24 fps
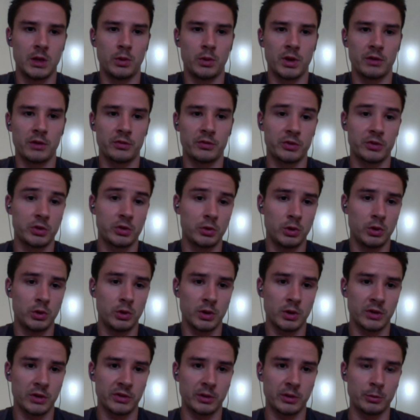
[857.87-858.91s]
We have two
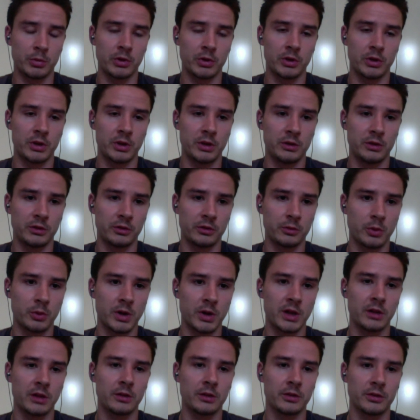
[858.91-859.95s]
U.S. employees as
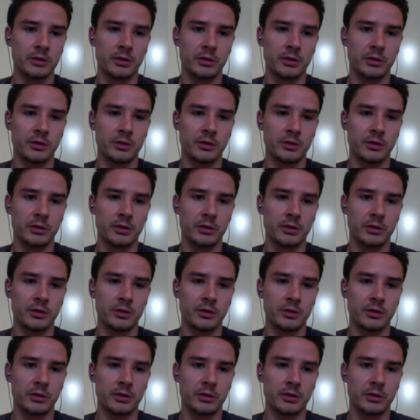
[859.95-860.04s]
well.